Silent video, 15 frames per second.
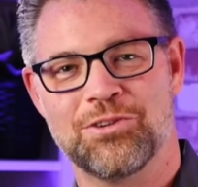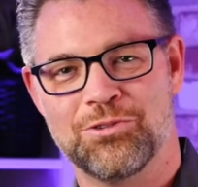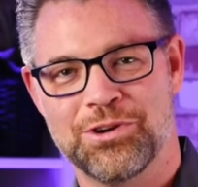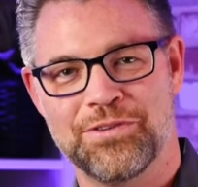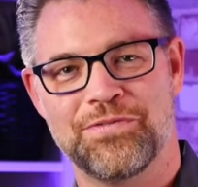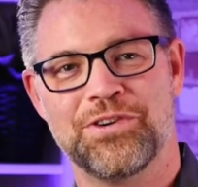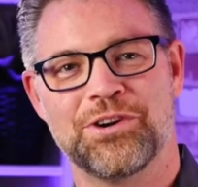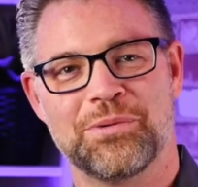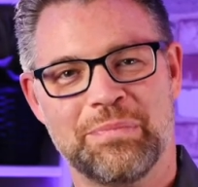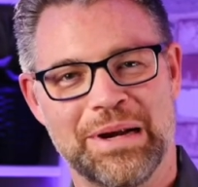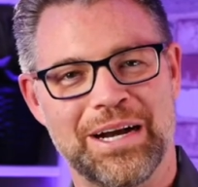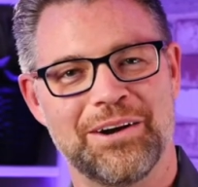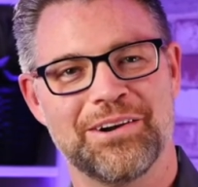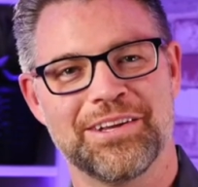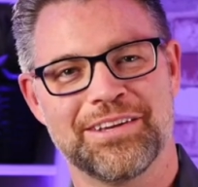or if you're a
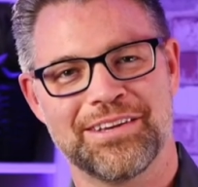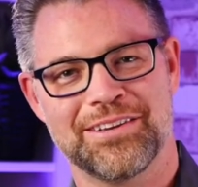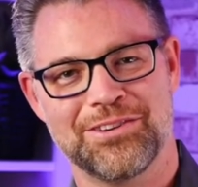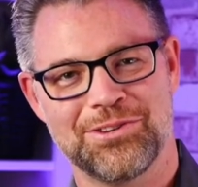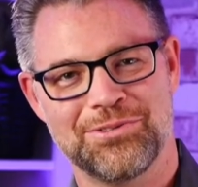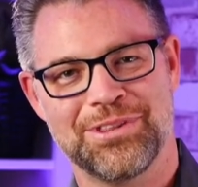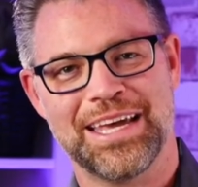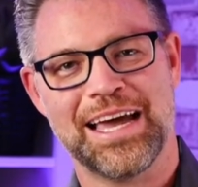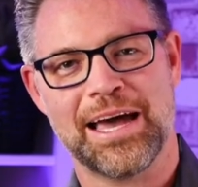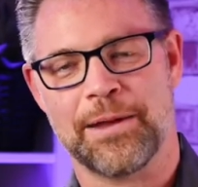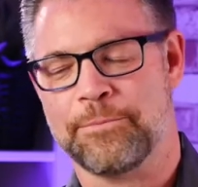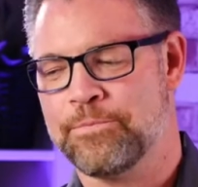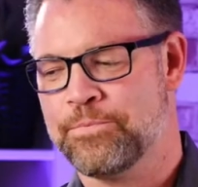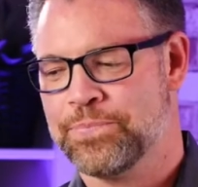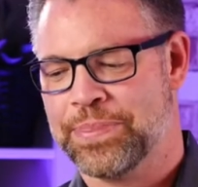parent, do that.